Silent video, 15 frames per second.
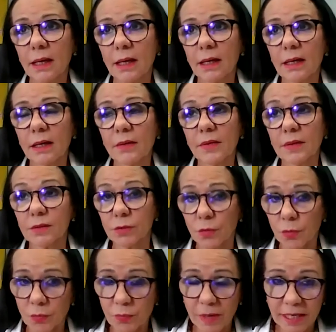uh, that
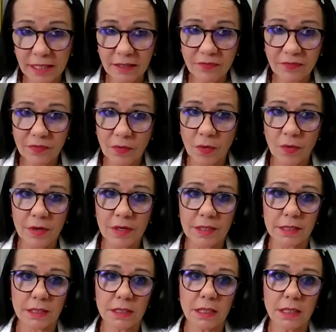you're ready for
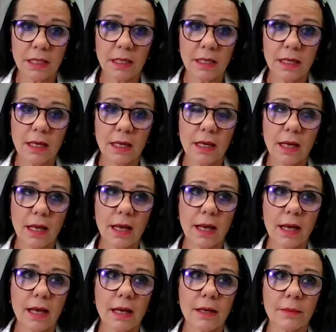it,
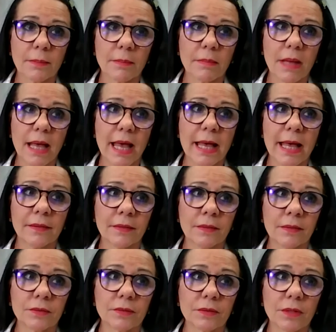um,
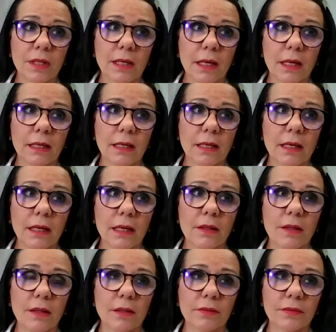and
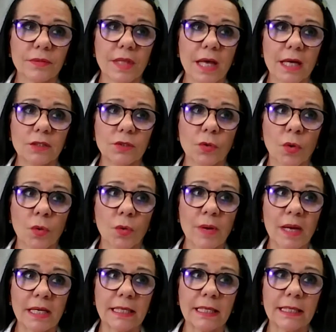that you're
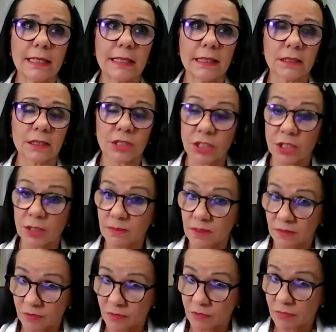ready in
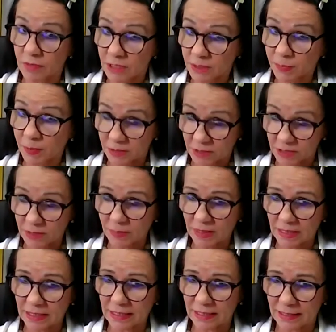terms of the
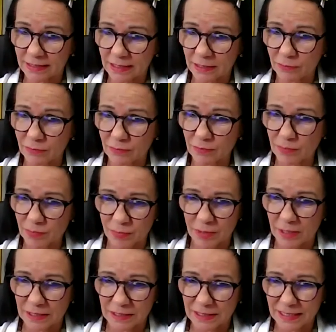responsibilities it
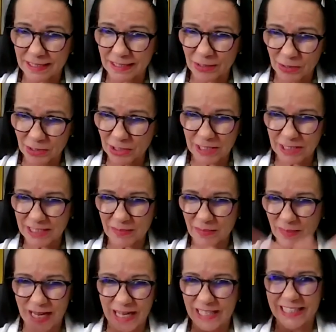brings. It's not just
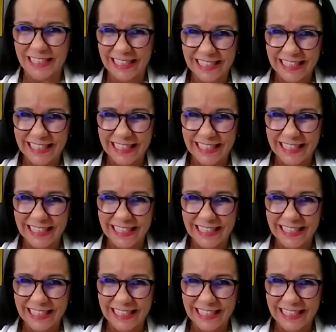about